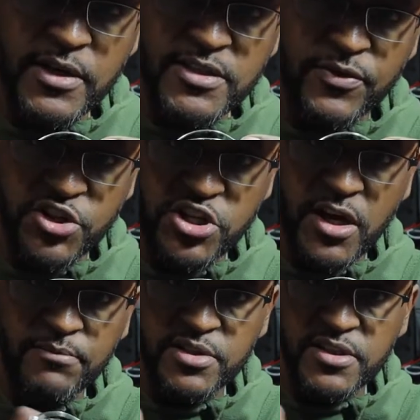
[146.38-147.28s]
So the
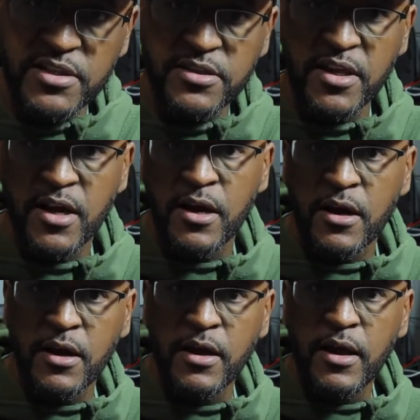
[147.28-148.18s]
chum sits
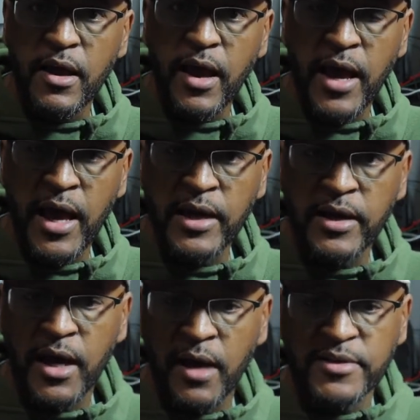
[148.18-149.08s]
there and
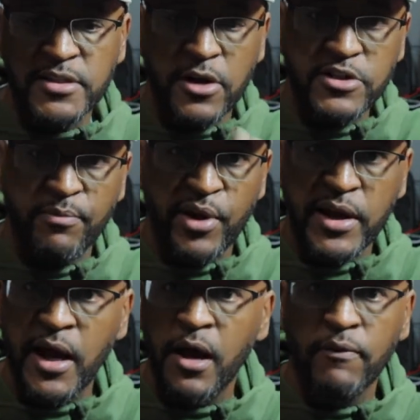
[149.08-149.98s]
it starts to break
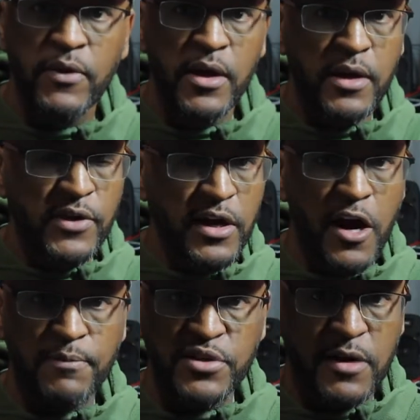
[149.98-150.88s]
down. The
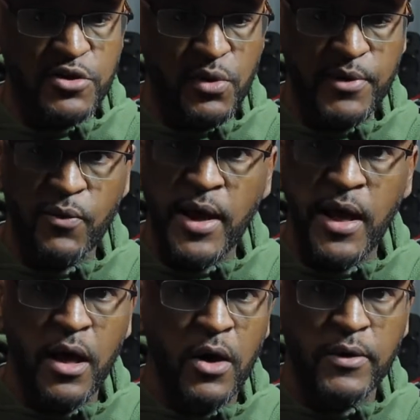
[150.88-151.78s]
carp starts swimming
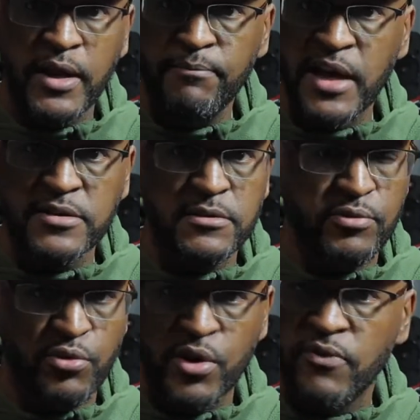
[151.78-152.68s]
around. It makes
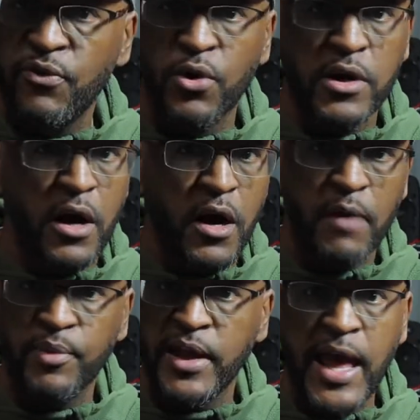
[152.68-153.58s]
3 or 4
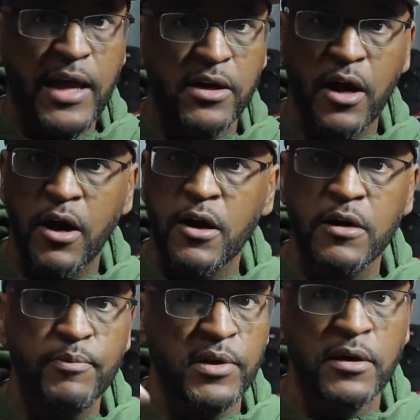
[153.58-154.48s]
carp, a gang of
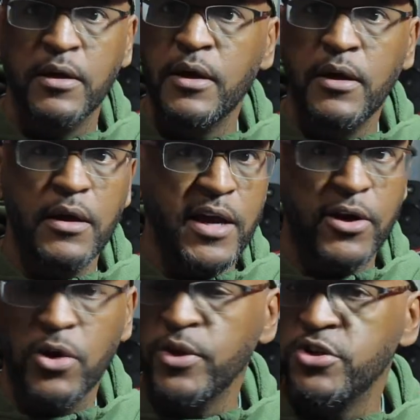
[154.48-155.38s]
carp, I don't
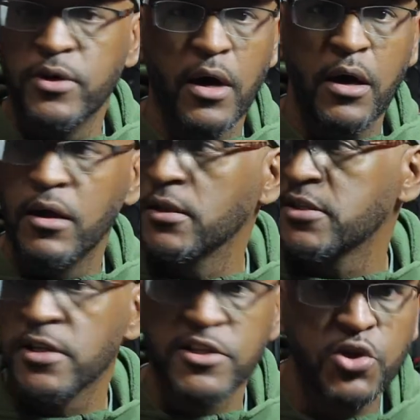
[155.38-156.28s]
know what you call a
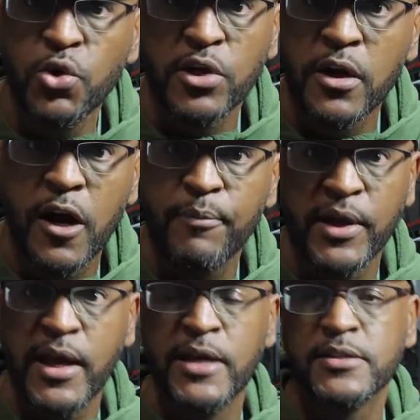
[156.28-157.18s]
school of carp, I
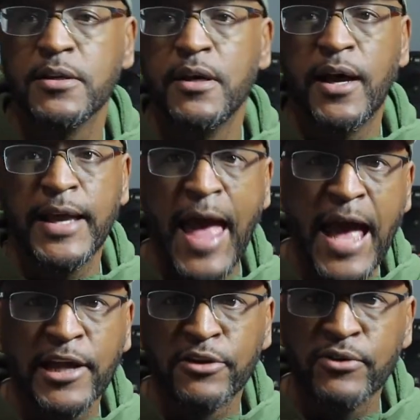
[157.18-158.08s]
guess, a
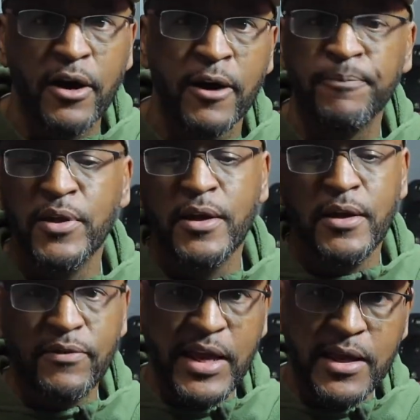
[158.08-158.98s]
gaggle of carp.
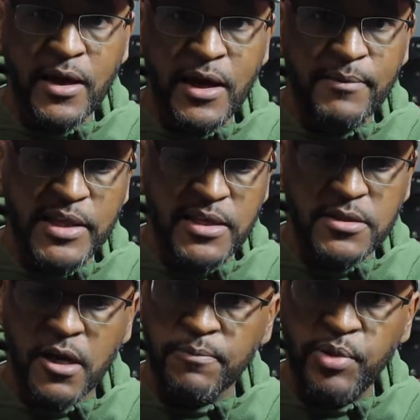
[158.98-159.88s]
They come and they
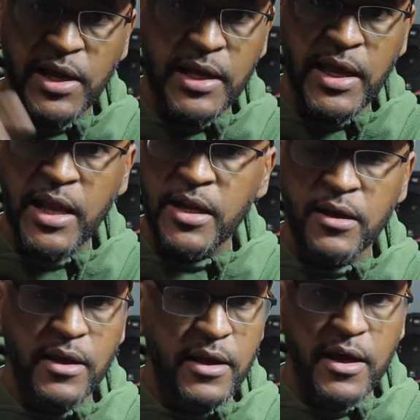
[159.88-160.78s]
start pecking at it.
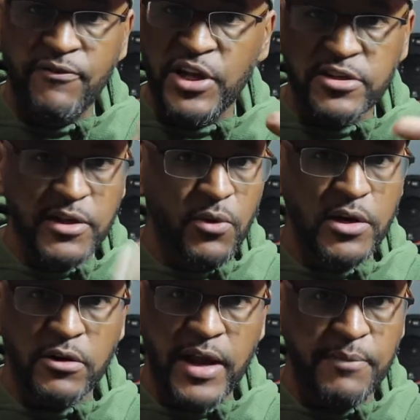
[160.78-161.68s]
Eventually
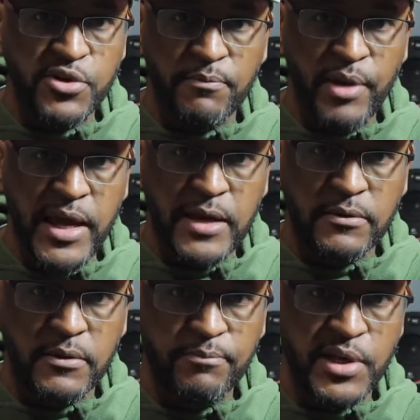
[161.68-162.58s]
one grabs your
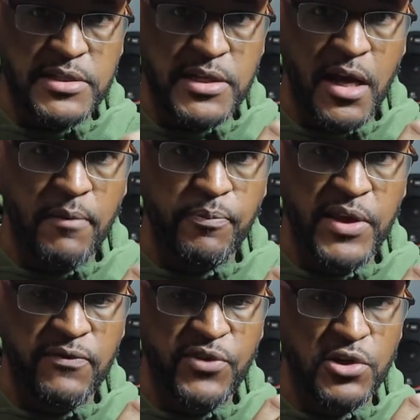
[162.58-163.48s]
bait, picks it up,
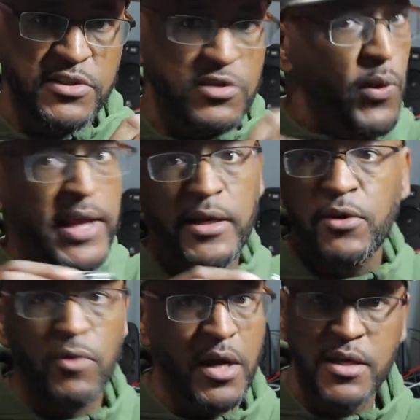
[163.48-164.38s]
he feels his weight and he
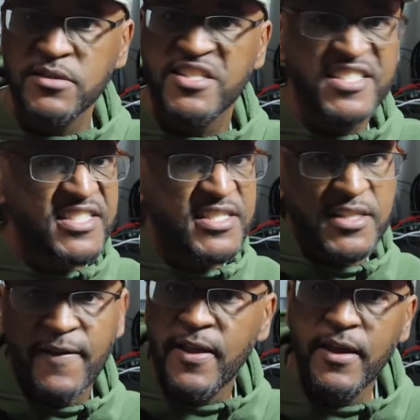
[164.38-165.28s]

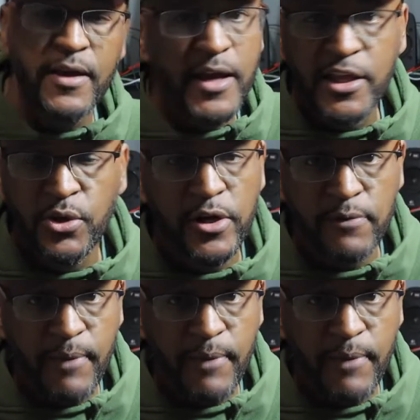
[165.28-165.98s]
runs, and you hear